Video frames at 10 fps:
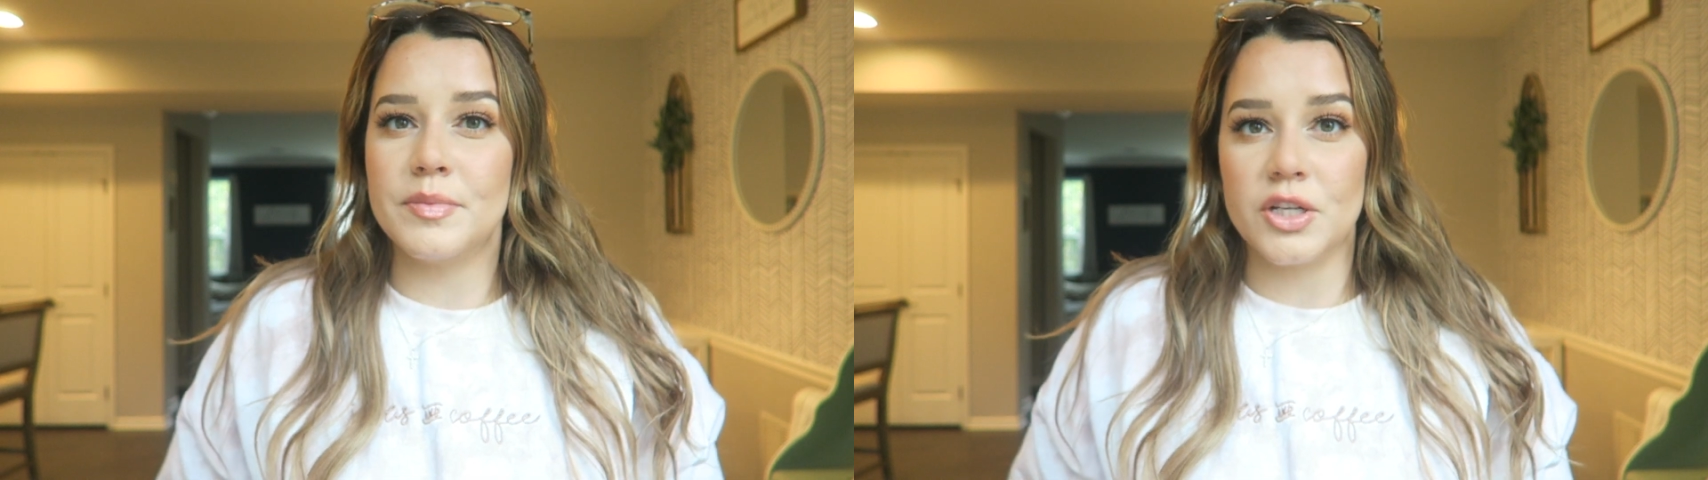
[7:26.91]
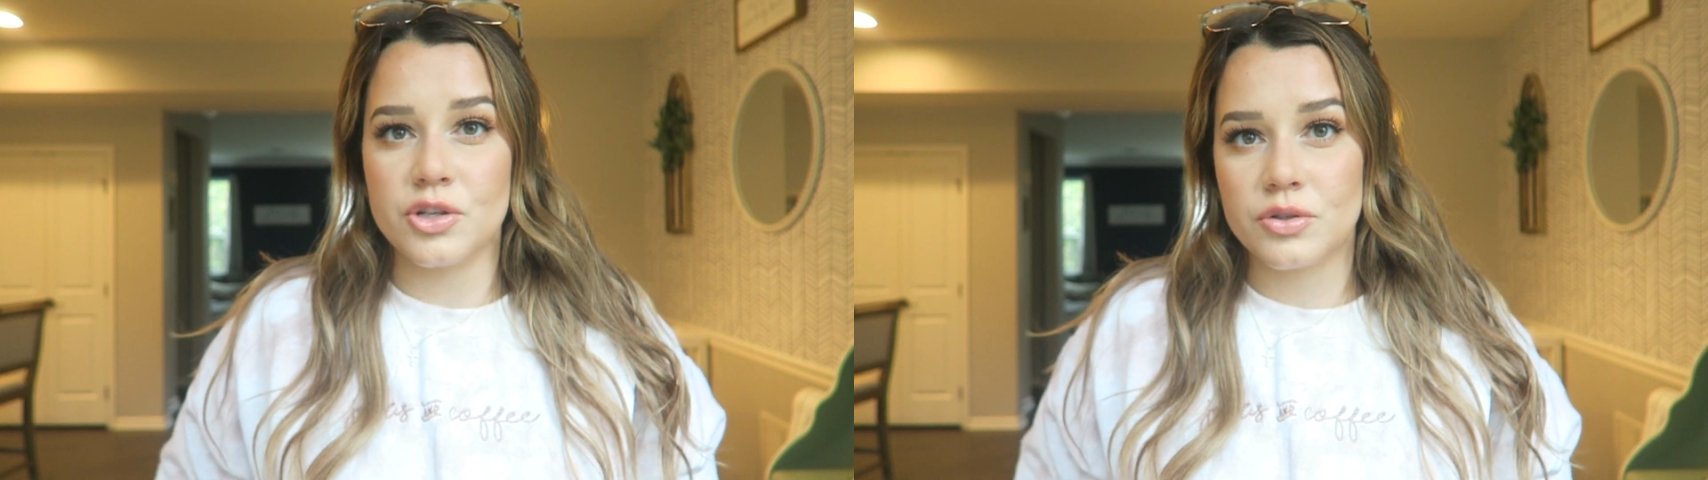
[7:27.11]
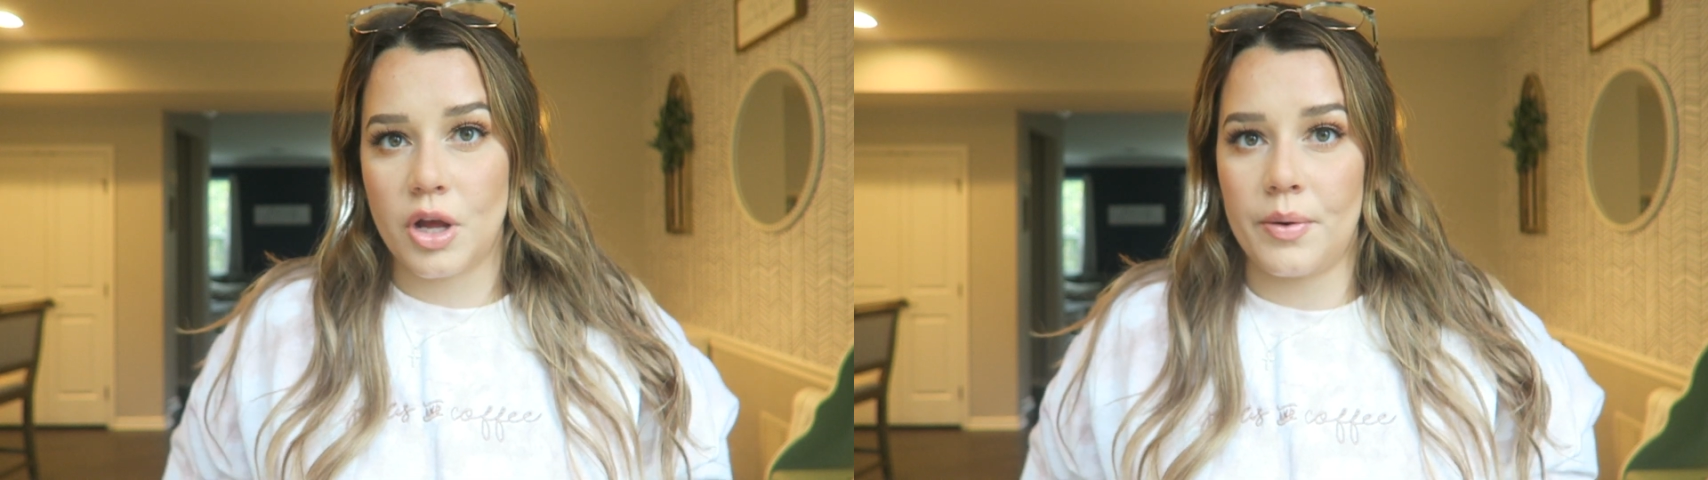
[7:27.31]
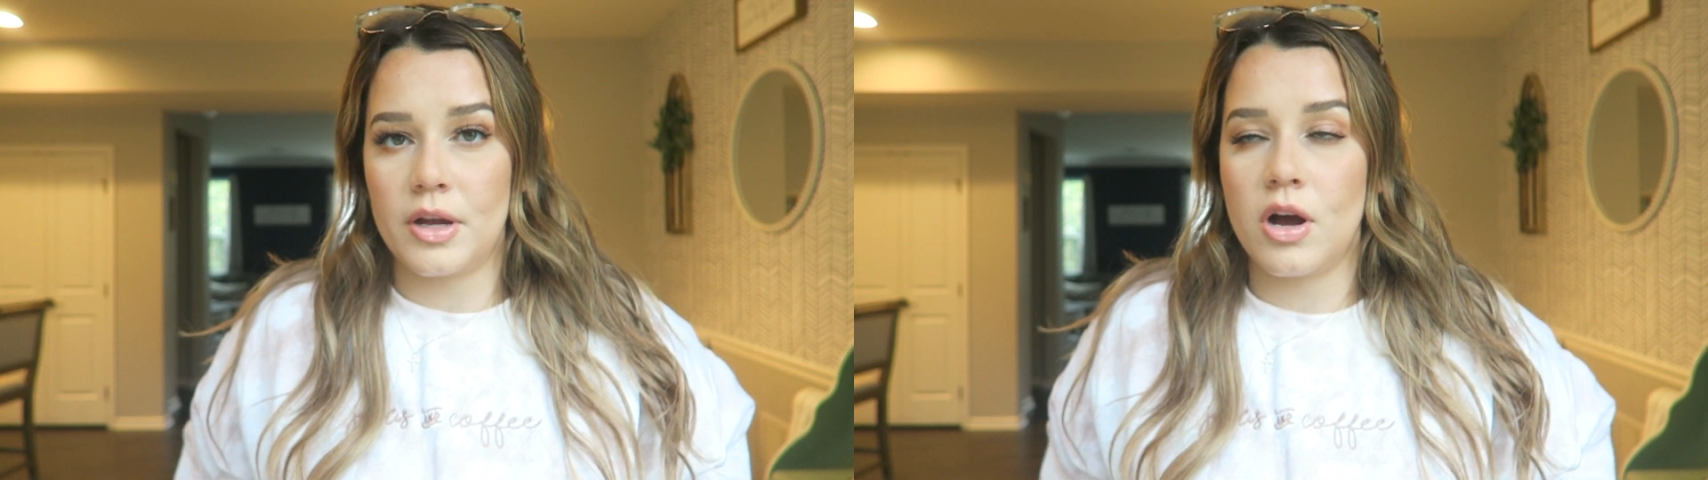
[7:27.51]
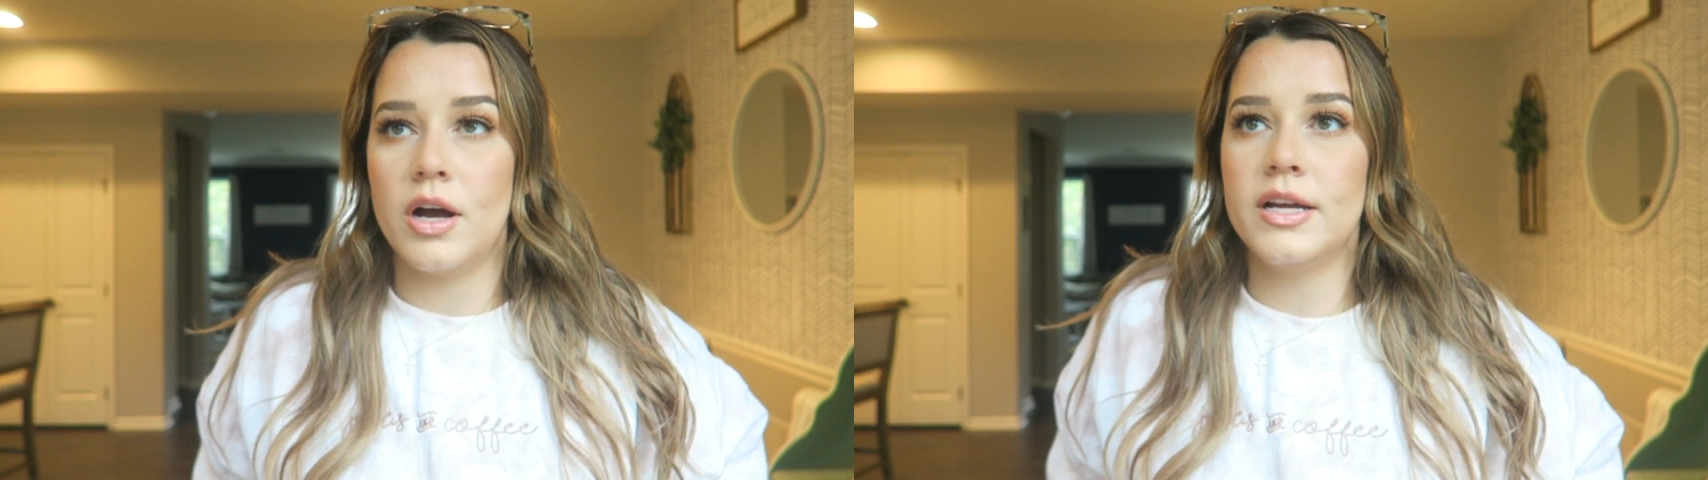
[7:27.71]
issues
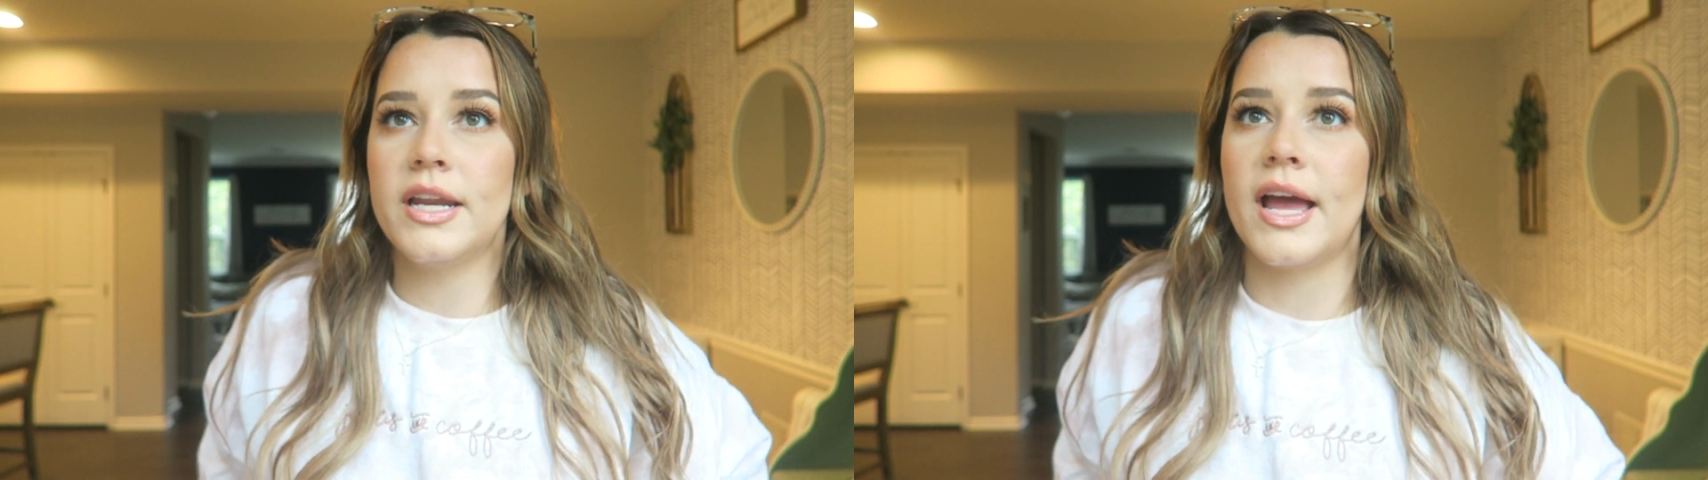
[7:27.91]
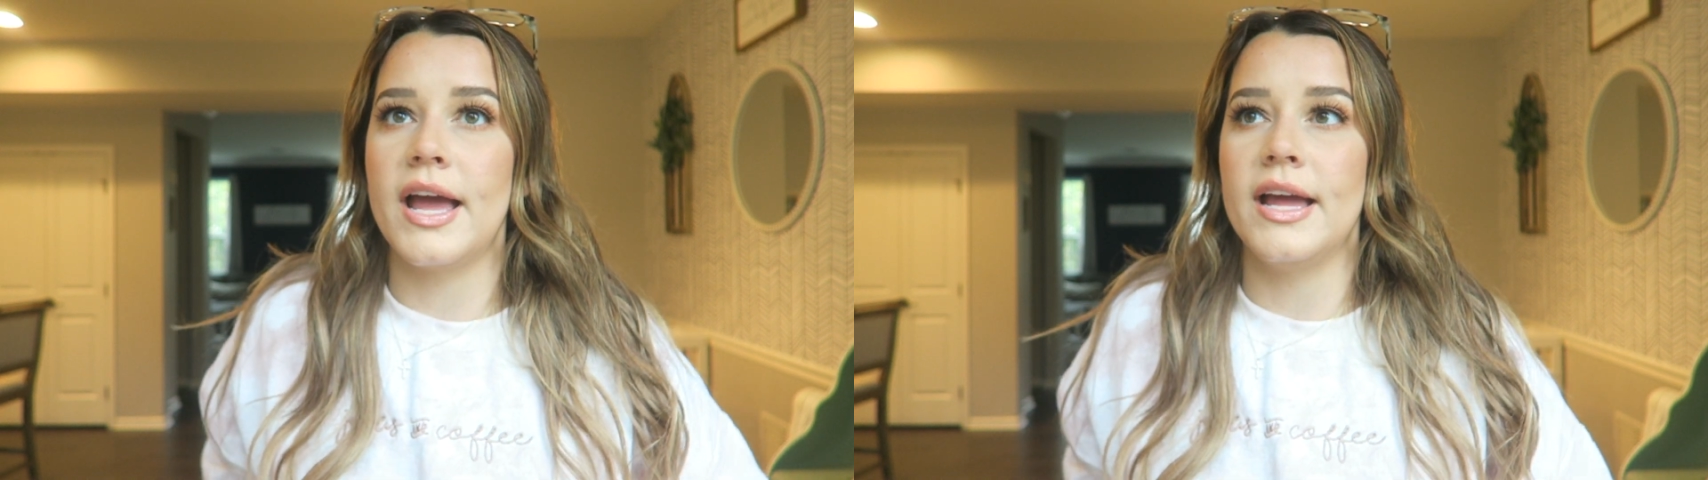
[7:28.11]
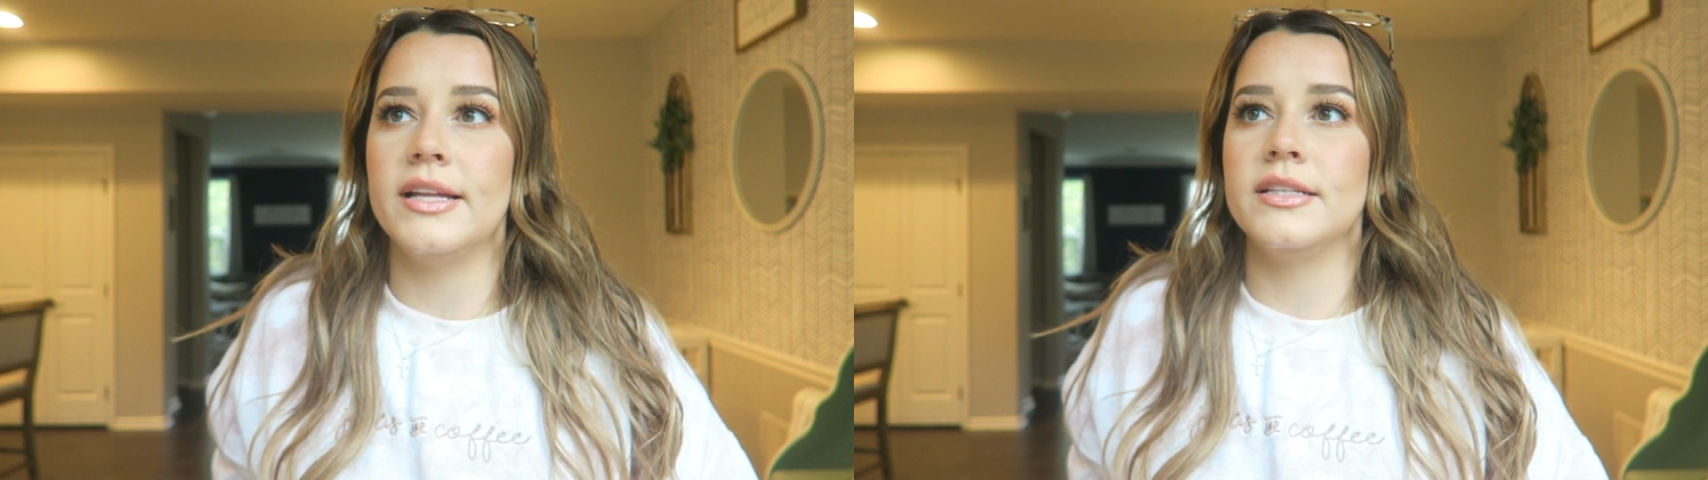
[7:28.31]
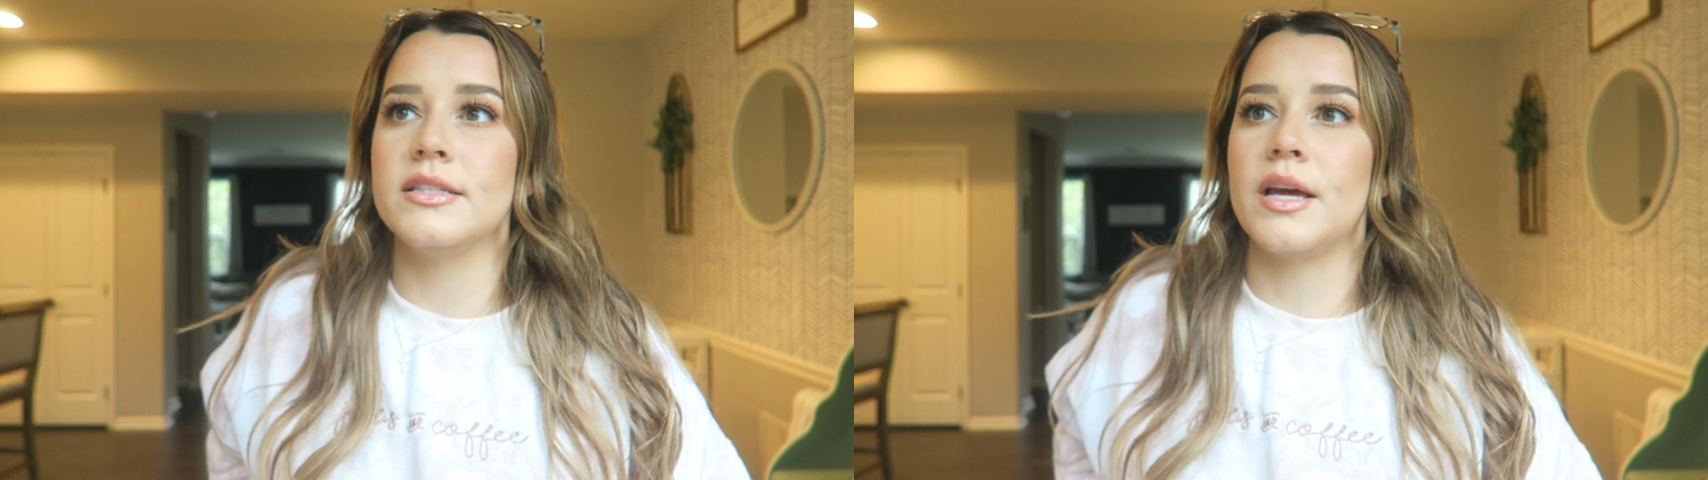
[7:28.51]
going on and